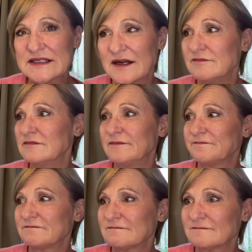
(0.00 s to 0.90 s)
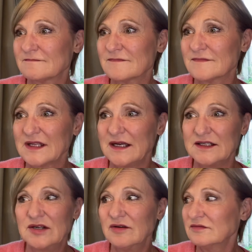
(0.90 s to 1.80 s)
I'm
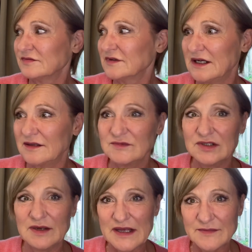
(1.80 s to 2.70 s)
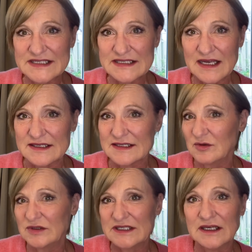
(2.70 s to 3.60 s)
going to make mistakes. I'm
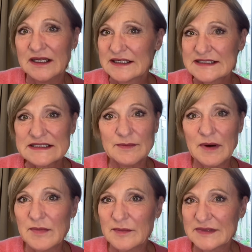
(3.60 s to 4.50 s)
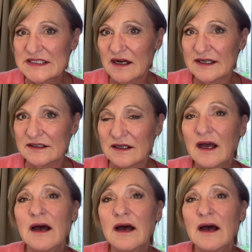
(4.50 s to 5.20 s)
going to slip up on my diet.